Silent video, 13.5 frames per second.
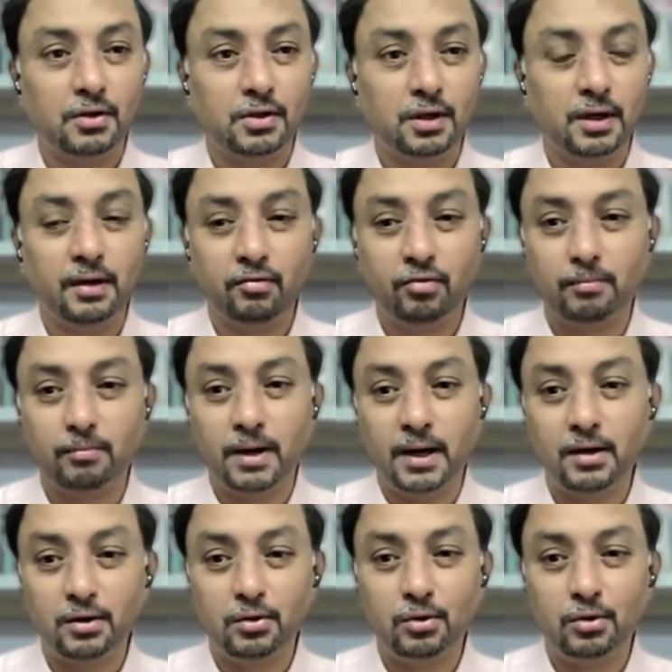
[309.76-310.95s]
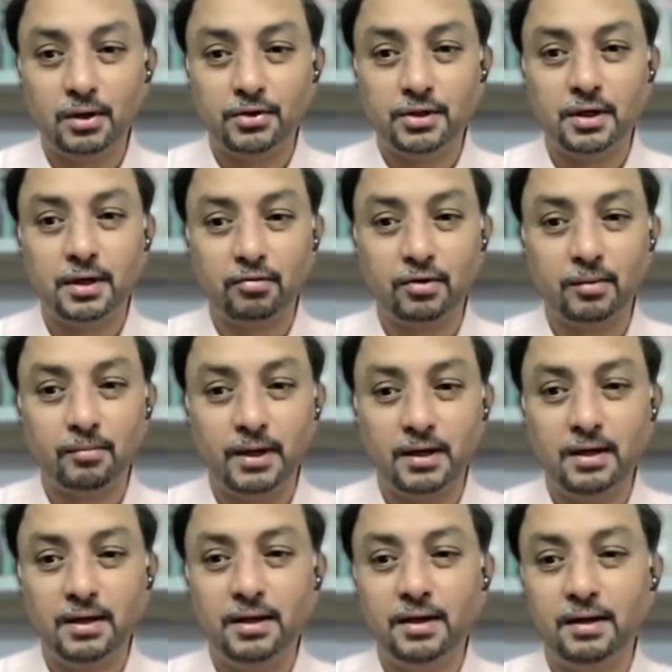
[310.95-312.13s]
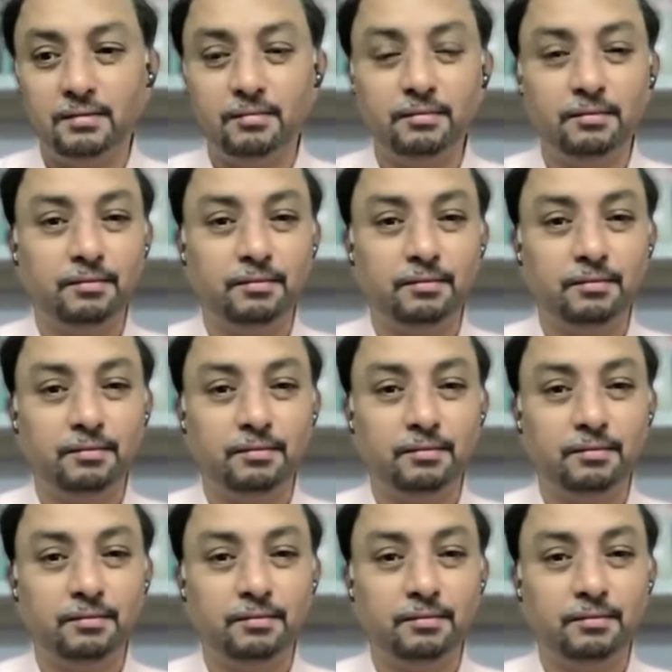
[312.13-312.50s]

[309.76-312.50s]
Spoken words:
Are you joining from Bangalore? Are you joining from Delhi?